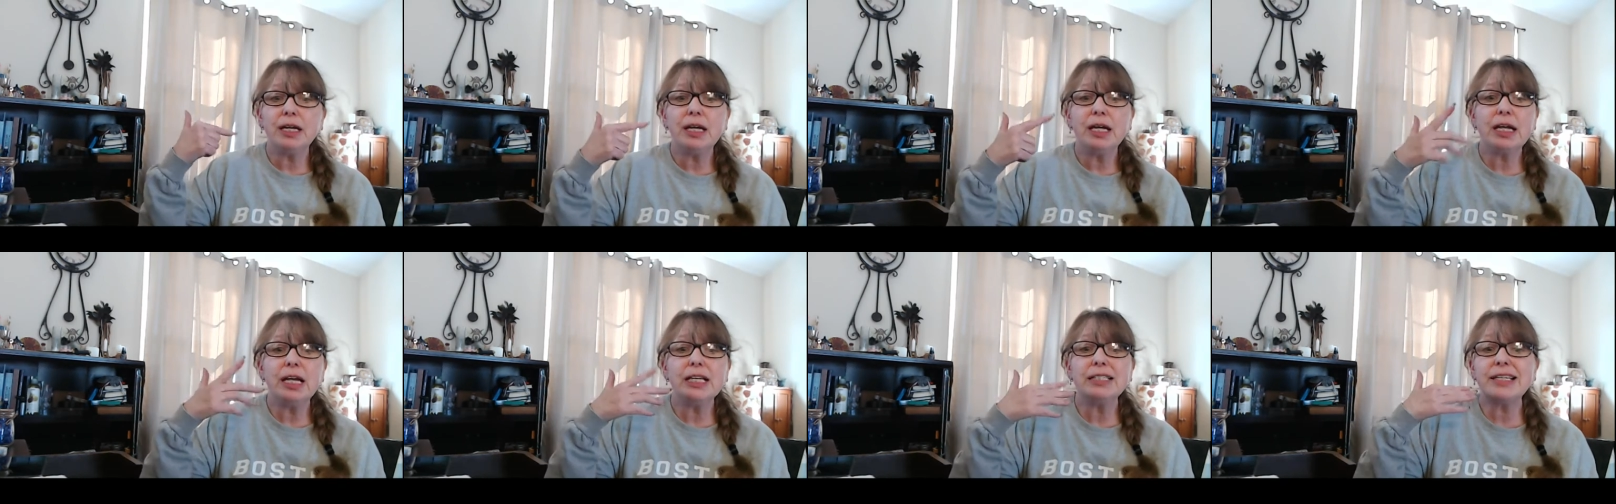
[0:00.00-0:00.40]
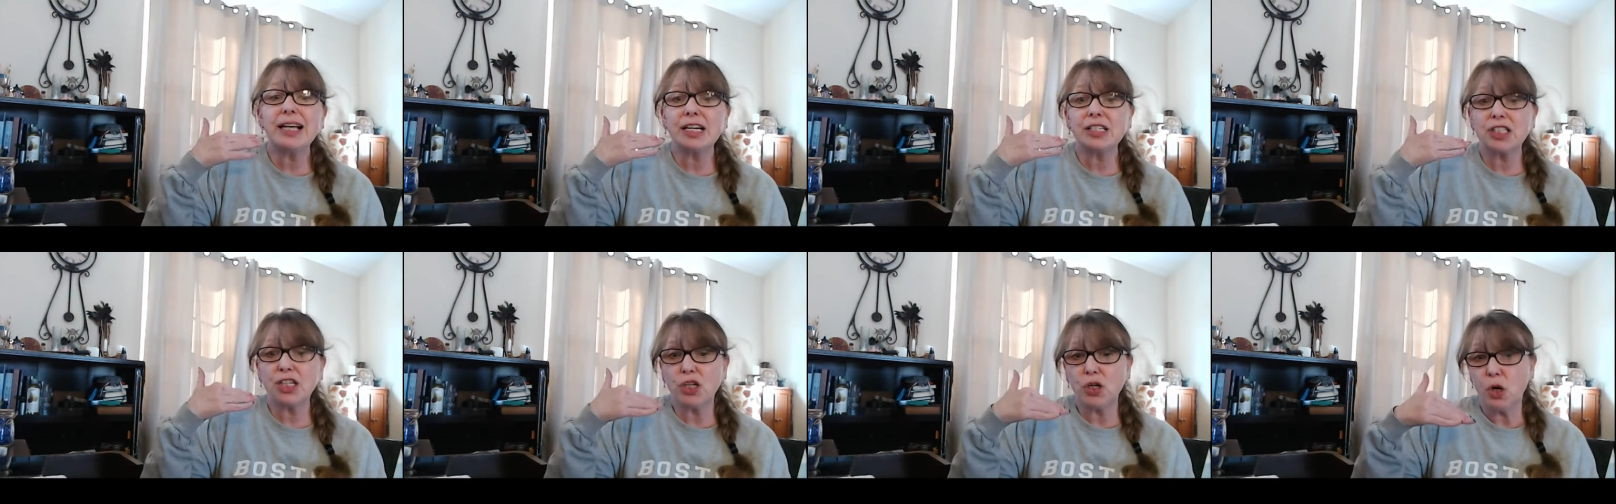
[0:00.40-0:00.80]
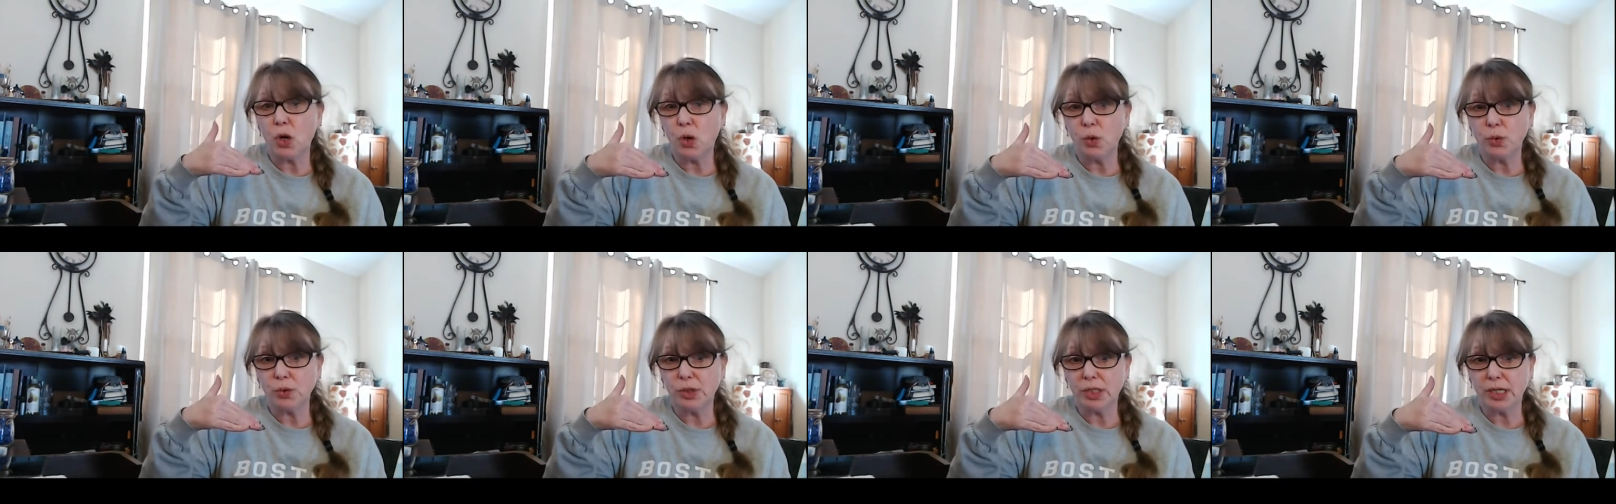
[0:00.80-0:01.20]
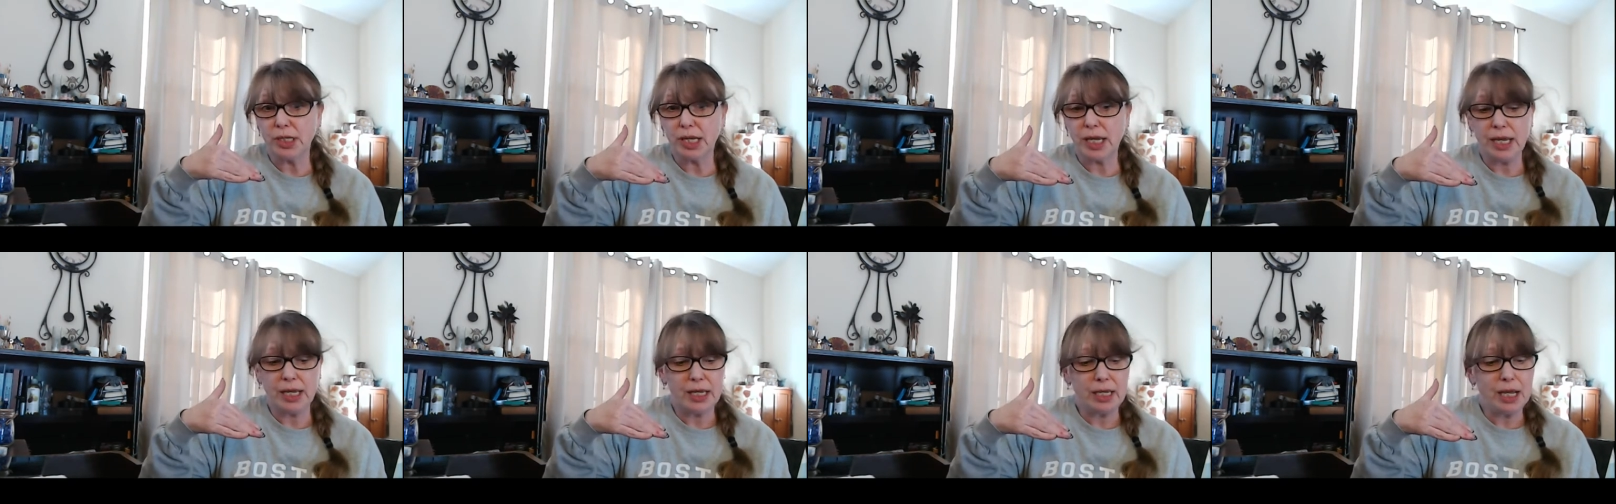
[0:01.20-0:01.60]
it's actually cold
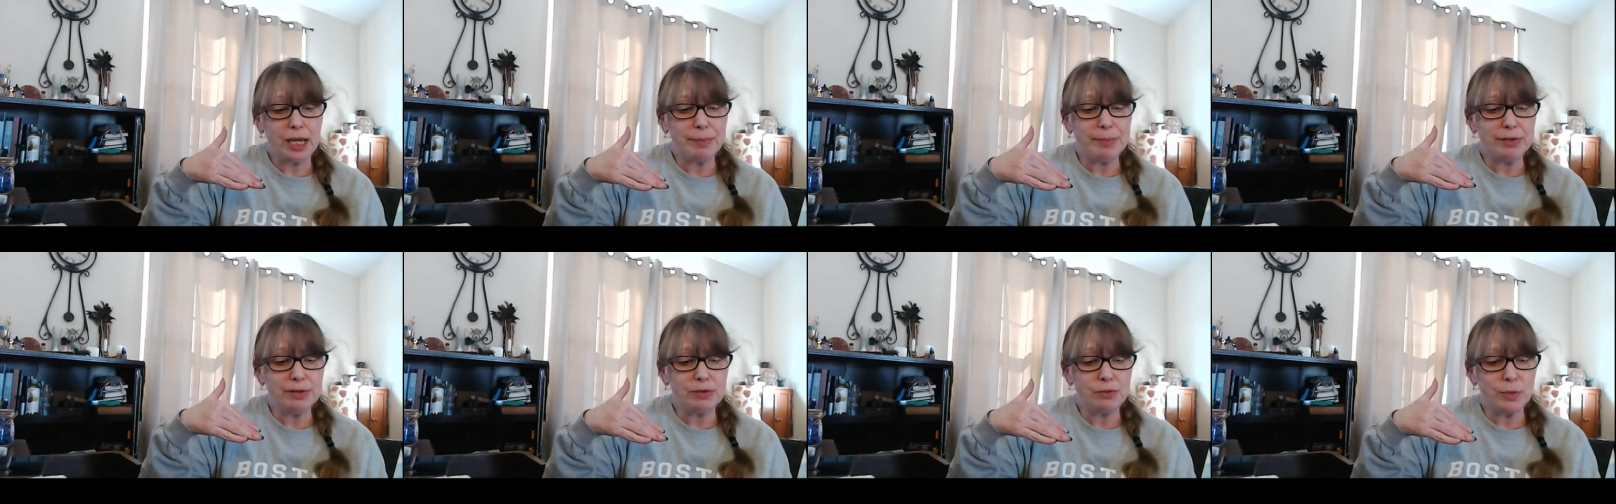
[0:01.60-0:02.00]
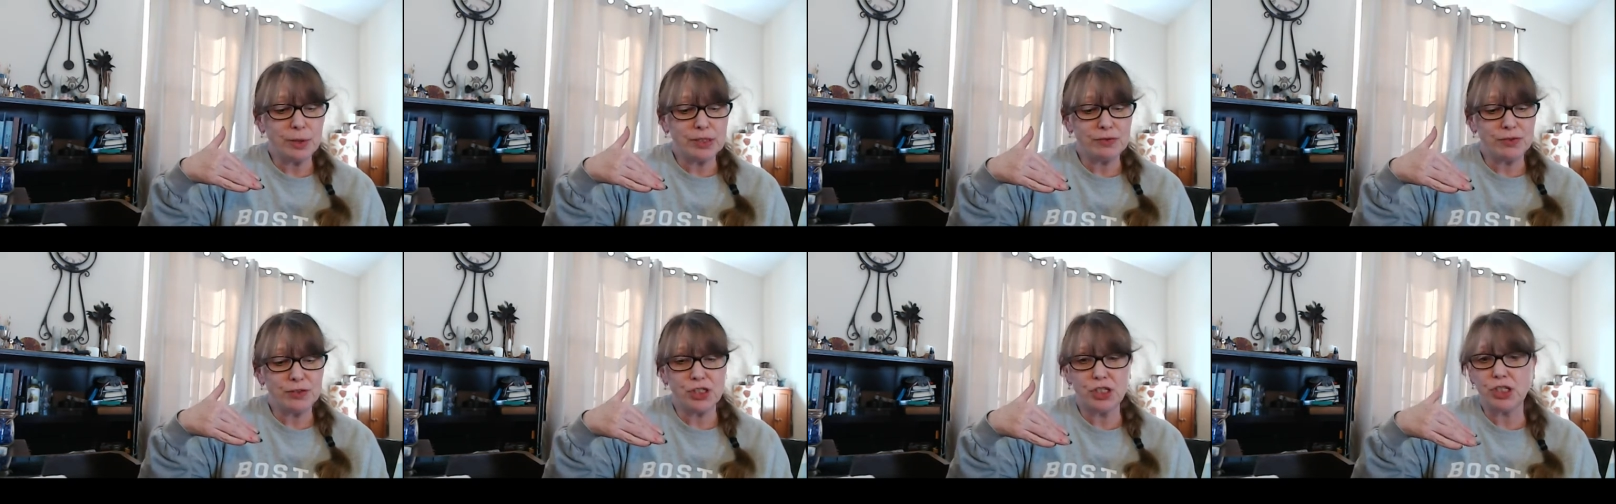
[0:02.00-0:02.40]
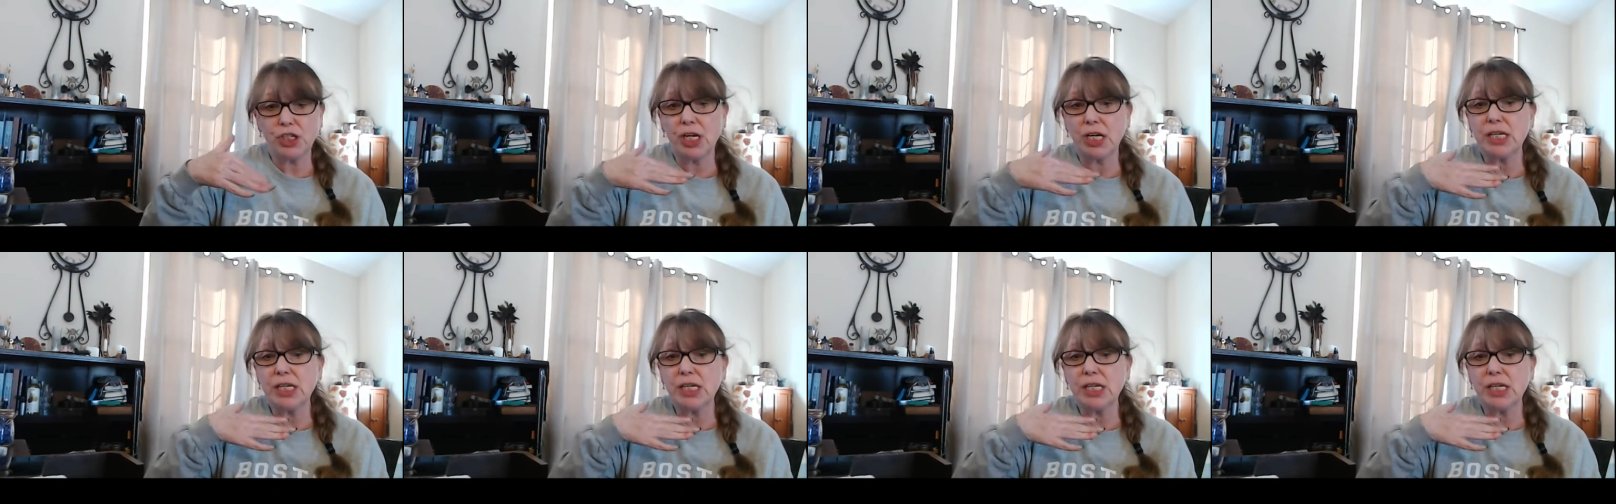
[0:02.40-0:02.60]
today. I'm in West Virginia.